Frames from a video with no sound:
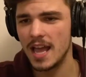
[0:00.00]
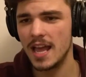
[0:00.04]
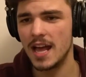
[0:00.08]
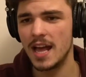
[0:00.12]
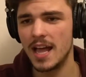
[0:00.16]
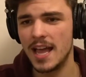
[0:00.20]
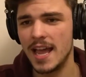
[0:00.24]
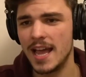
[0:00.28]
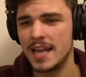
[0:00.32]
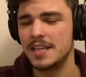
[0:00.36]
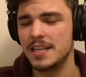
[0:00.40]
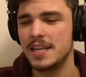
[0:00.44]

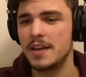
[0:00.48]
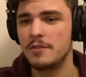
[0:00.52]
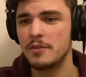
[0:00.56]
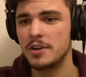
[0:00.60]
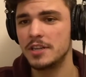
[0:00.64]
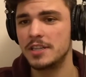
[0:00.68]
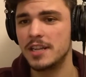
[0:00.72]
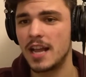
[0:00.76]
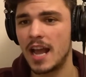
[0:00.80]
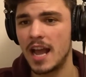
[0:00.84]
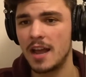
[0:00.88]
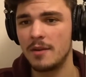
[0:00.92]
had every
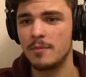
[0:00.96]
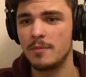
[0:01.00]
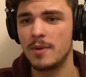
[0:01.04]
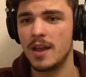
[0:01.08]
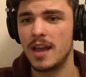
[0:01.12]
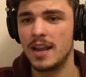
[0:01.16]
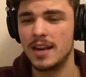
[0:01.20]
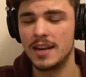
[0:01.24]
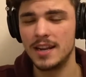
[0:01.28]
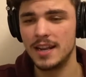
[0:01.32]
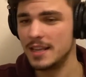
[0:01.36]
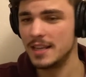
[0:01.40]
time,
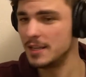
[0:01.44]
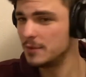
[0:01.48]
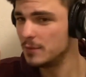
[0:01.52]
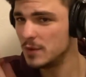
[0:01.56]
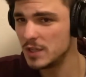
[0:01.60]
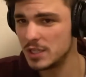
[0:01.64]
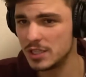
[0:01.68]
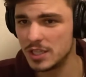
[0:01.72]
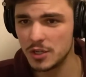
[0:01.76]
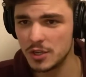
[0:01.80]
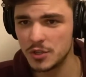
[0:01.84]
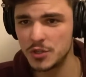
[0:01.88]
and we
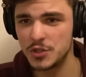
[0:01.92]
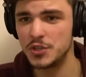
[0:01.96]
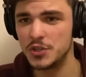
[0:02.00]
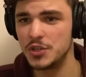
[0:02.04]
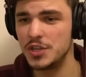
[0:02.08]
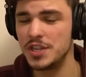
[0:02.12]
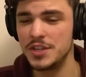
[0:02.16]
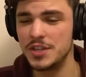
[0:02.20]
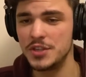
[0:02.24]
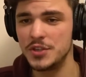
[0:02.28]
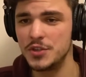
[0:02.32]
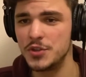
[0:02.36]
still
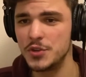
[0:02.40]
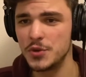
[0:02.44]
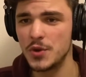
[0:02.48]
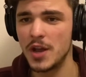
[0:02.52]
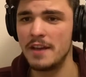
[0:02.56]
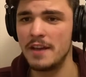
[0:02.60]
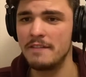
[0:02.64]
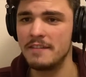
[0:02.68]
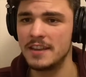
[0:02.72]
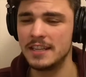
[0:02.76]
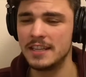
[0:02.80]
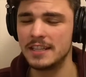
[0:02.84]
do
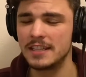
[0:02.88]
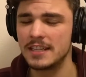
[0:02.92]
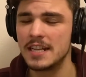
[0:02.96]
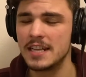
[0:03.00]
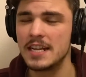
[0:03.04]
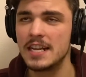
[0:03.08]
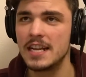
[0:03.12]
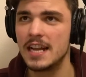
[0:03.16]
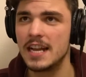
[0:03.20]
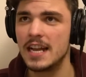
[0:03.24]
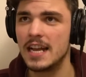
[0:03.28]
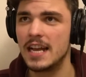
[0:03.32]
have it.
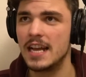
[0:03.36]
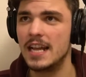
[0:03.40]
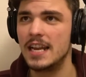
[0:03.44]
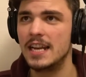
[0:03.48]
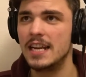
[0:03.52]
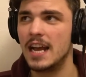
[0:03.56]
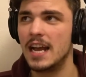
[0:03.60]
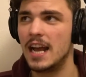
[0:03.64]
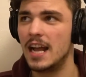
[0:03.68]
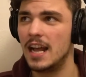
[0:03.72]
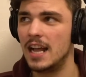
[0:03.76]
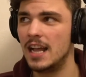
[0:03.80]

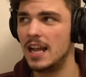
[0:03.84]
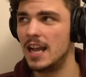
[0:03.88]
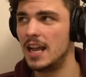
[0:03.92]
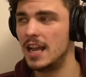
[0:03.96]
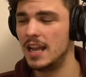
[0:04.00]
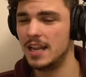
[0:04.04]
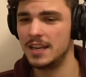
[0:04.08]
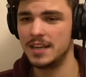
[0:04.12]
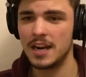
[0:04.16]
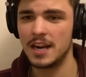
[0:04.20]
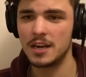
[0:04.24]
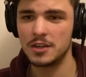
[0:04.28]
And
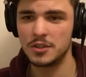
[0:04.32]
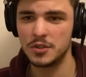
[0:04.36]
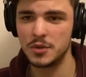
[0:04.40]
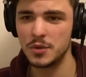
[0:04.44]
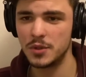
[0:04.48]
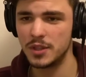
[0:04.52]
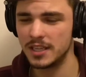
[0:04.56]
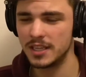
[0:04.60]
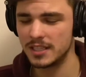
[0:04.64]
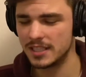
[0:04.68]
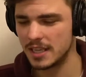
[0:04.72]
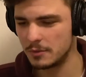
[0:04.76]
there are two
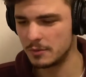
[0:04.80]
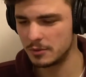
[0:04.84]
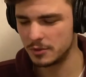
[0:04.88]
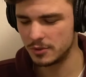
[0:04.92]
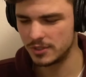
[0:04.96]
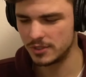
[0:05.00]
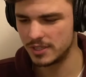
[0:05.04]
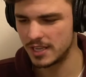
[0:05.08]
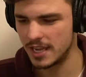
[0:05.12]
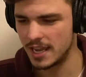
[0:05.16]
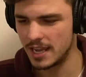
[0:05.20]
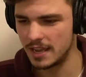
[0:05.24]
things I want to
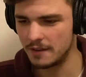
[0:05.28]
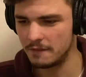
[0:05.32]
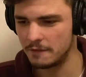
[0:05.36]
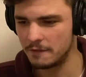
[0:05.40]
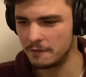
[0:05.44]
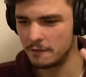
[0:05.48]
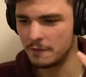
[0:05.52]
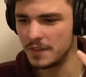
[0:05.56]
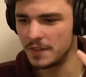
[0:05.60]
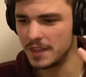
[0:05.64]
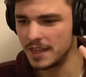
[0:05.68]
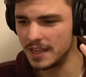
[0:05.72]
say.
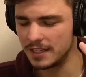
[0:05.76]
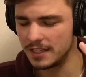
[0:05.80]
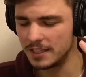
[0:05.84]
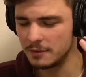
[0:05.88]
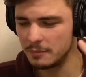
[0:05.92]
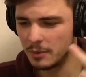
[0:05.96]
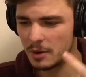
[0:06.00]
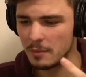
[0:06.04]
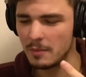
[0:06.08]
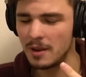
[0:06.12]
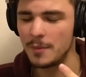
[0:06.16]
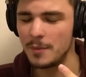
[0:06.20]
The
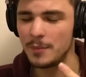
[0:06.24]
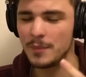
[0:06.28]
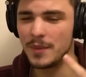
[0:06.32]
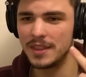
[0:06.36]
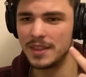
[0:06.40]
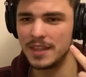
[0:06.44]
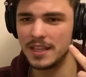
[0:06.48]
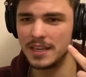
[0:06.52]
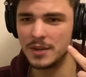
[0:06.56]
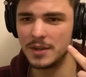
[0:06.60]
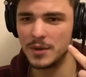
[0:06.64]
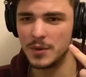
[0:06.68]
problem
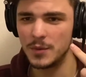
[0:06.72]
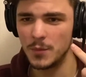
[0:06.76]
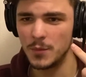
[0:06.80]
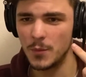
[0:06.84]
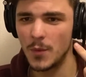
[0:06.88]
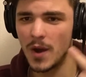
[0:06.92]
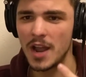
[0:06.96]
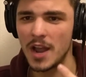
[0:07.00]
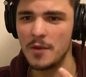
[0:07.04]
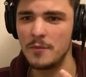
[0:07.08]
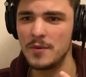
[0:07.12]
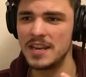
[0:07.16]
that
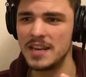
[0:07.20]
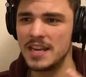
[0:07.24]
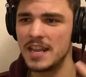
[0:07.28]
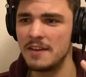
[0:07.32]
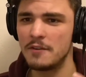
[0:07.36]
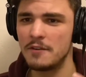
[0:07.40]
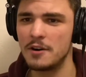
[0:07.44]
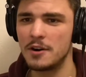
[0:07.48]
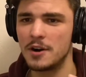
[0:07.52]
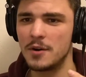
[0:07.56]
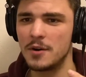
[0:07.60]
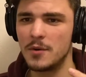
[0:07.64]
why we
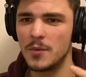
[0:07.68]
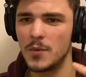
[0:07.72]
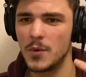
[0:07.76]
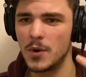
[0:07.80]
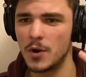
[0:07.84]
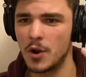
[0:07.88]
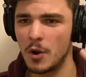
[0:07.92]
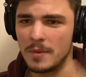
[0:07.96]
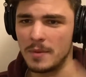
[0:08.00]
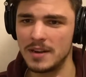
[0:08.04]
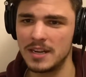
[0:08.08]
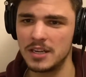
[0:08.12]
never
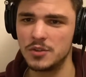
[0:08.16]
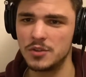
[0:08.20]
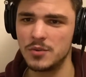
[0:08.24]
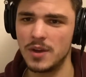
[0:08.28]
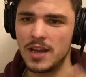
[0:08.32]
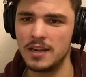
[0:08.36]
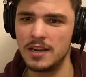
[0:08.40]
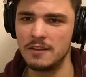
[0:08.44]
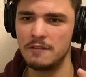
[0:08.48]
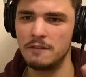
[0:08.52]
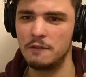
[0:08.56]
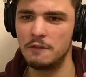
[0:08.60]
committed to
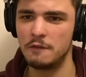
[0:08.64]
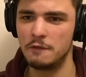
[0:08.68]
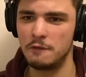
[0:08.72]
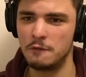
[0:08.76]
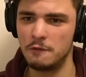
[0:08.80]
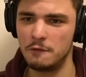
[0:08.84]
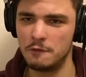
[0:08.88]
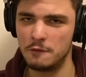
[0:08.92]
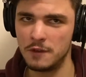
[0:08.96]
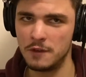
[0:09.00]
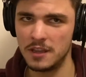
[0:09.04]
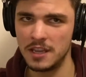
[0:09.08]
any
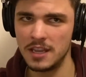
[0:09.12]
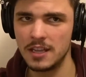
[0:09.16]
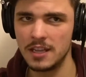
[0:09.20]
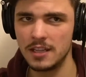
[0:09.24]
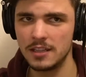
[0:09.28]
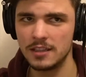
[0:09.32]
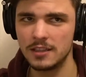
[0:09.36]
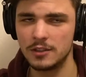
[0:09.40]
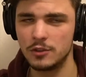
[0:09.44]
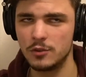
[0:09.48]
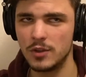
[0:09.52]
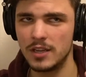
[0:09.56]

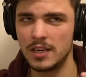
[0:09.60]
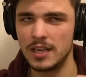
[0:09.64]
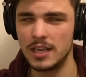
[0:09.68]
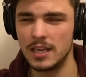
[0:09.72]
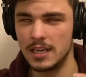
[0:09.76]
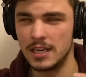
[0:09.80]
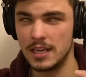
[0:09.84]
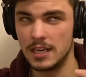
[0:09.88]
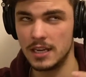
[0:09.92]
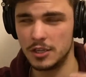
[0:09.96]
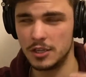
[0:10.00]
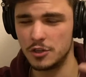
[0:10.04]
field, to
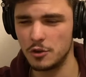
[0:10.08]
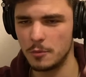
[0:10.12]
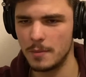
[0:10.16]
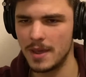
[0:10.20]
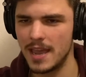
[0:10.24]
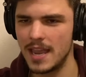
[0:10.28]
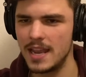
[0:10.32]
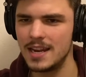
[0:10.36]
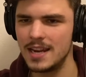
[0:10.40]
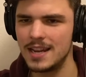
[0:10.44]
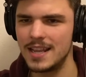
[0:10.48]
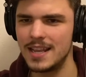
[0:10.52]
any
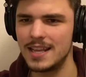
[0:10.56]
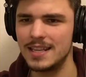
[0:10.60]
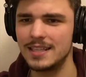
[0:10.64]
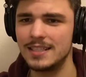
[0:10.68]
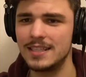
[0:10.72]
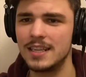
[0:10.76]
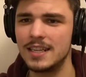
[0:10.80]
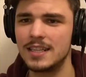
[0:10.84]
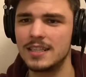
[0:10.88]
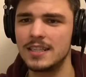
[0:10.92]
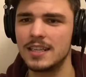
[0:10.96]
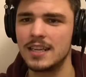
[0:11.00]
domain, is
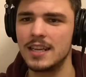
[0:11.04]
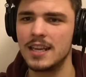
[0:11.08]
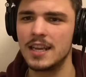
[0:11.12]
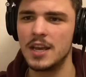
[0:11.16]
that